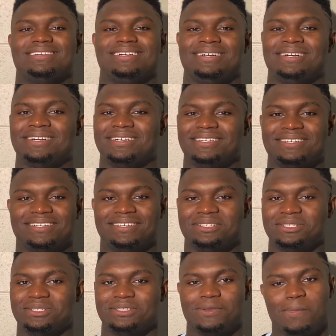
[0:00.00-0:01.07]
Uh,
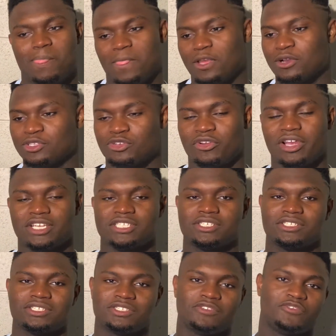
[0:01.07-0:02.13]
you know, it's
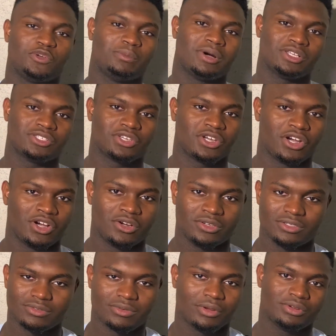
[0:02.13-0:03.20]
crazy. Just a few months ago,
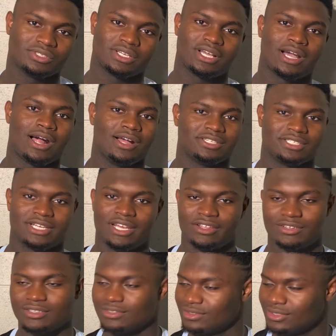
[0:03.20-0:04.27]
we was in college
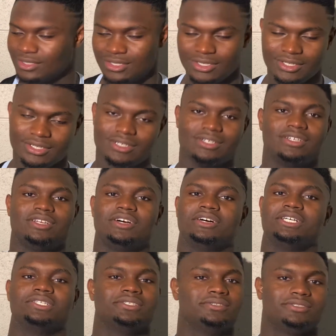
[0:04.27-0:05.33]
together. You
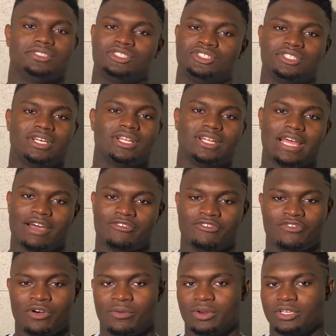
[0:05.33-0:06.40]
know, just chilling, having
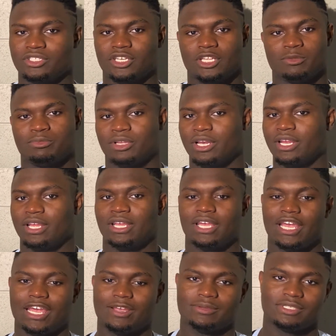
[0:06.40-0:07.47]
fun with each other, playing in
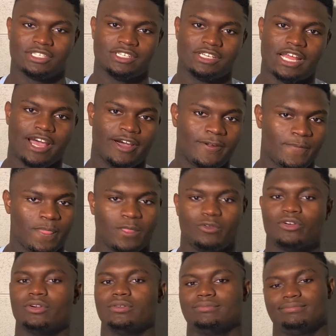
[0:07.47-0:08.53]
games, and now
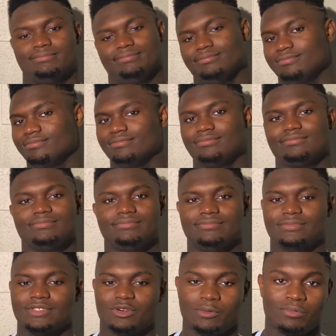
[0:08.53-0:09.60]
we're,
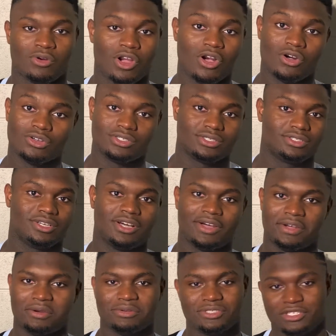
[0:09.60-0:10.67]
we're pros.
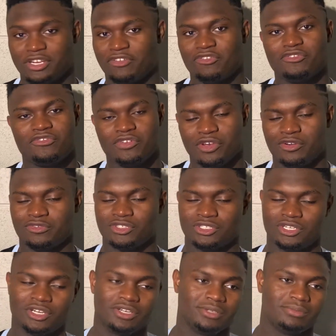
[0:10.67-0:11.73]
So it was a different feel for
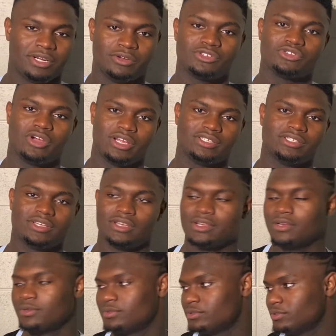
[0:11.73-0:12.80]
sure, but it was great seeing
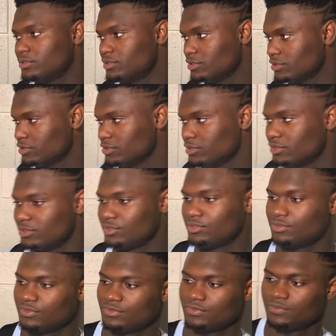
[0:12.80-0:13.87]
him.
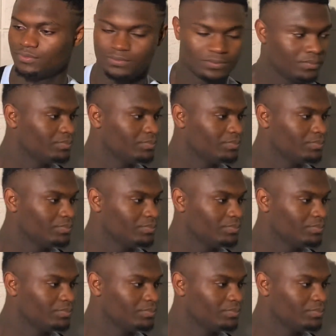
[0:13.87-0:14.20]
Thanks, Zion.